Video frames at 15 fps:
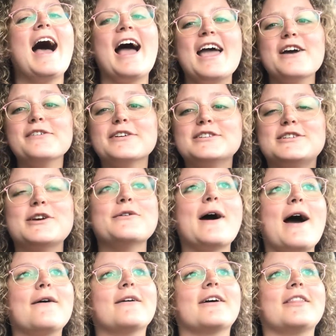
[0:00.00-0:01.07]
I have a two
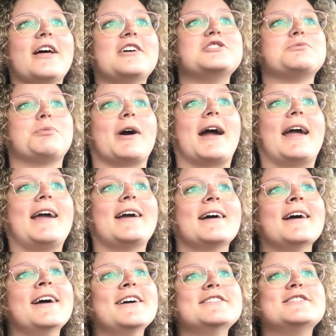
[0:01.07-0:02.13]
hour lunch break.
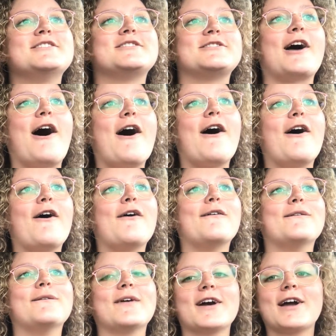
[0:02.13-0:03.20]
So
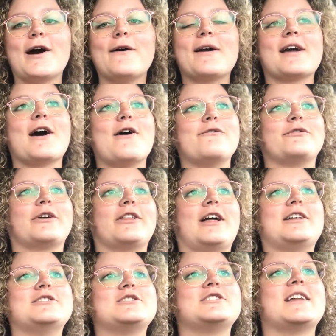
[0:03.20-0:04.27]
we're going home for
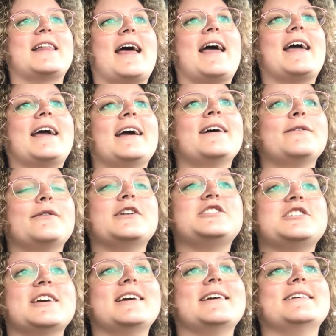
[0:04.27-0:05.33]
lunch today, which
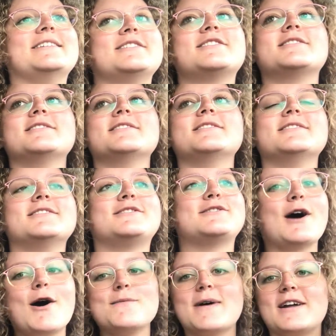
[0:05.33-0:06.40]
is
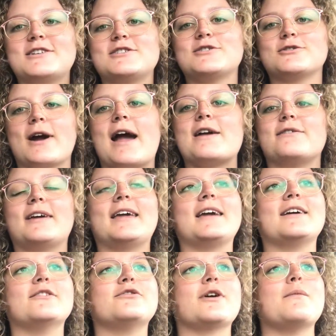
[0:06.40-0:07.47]
so much
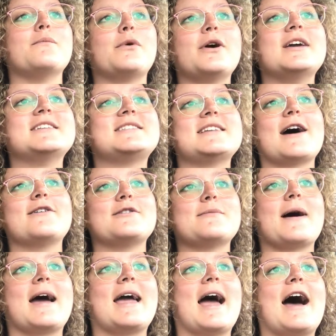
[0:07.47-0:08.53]
driving from Boys Town to
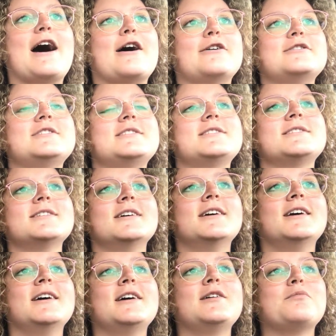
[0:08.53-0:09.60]
my house.
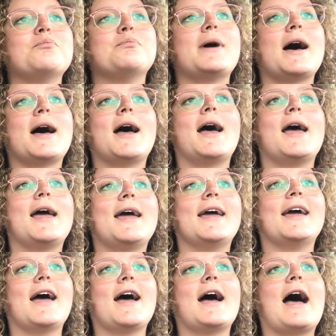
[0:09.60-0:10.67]
But
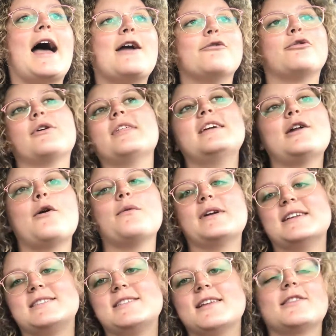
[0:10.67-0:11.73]
I really don't want
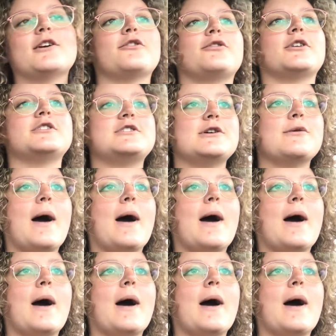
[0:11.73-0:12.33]
to sit there for two